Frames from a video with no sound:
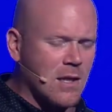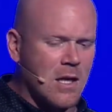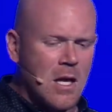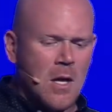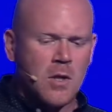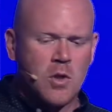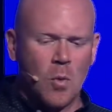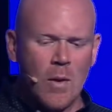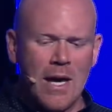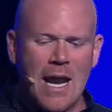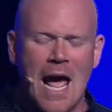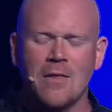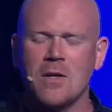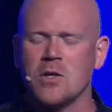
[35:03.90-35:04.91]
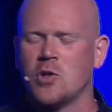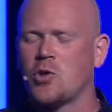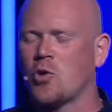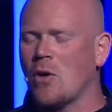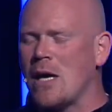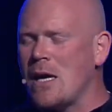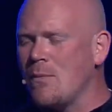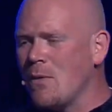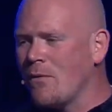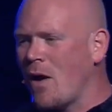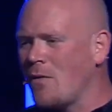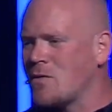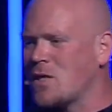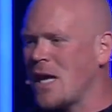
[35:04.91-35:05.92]
And DeWitt had this dream of,
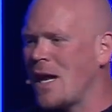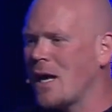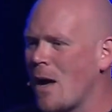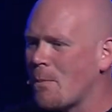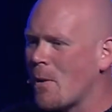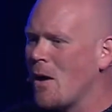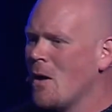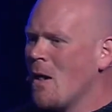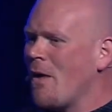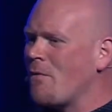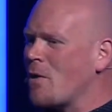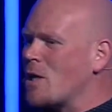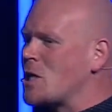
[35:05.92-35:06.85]
of setting up a, a very